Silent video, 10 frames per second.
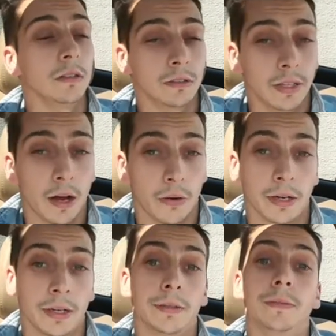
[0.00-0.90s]
Now,
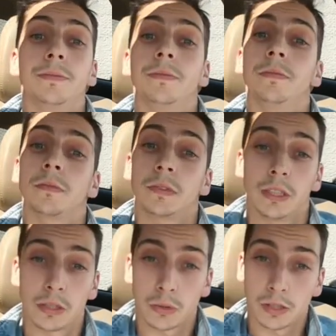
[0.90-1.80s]

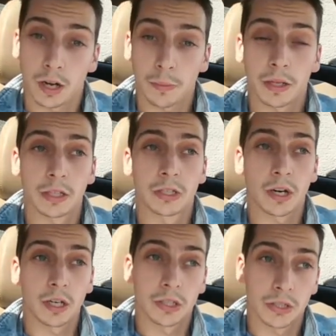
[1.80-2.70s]
since we're talking about the
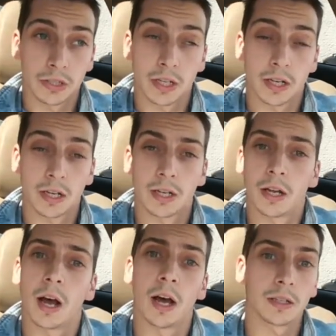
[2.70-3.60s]
Chargers,
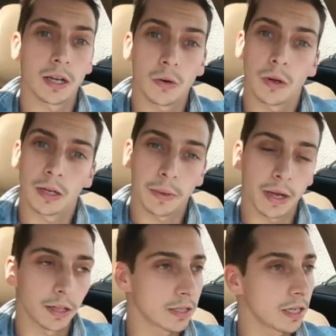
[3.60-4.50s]
another running
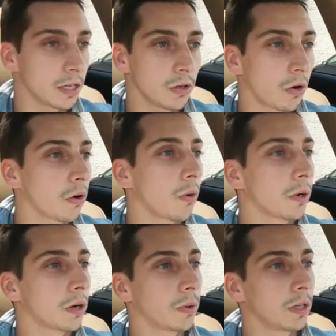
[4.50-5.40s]
back, let's say you don't go
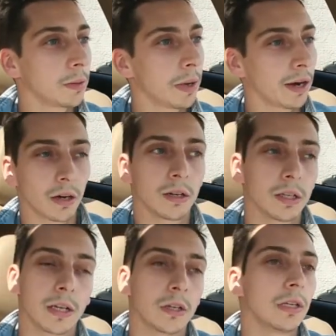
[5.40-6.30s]
with a running back
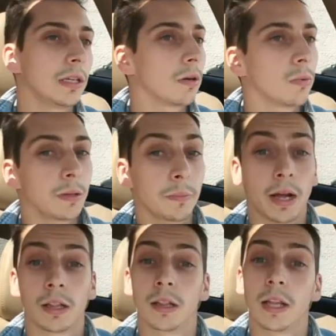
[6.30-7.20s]
early and you need a running
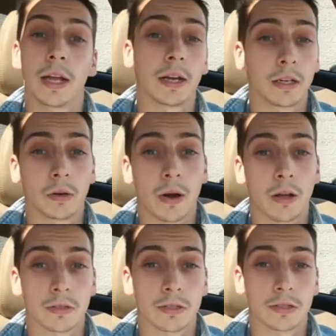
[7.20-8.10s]
back late in your
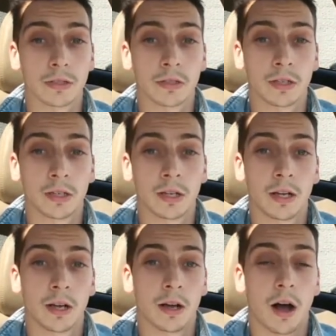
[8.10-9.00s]
rounds.
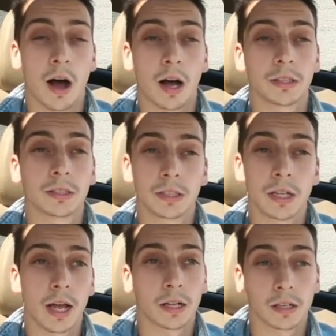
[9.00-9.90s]
Austin
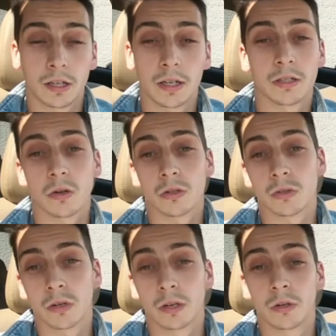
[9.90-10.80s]
Eckler is
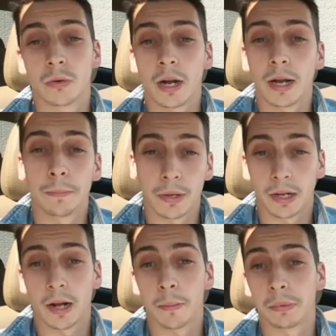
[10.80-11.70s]
also a great
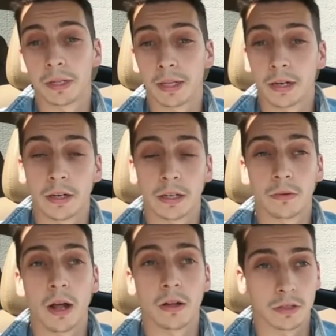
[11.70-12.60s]
pickup later in
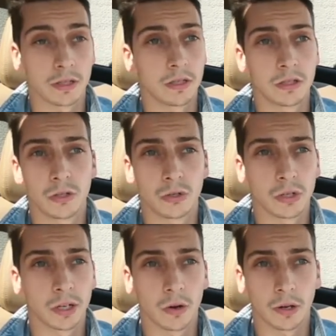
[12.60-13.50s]
rounds. He's
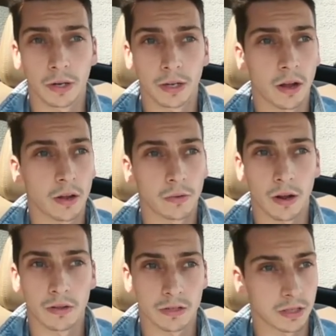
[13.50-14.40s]
usually going right now in
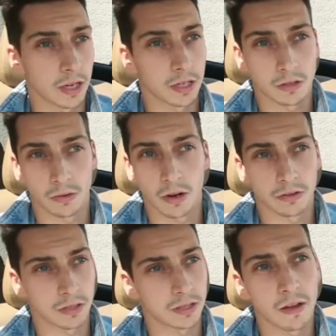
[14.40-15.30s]
round 6,
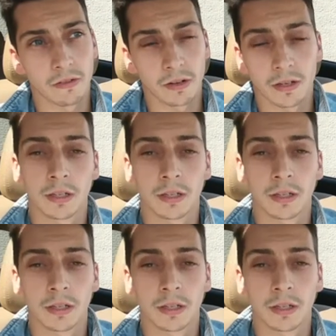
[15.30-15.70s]
round 7.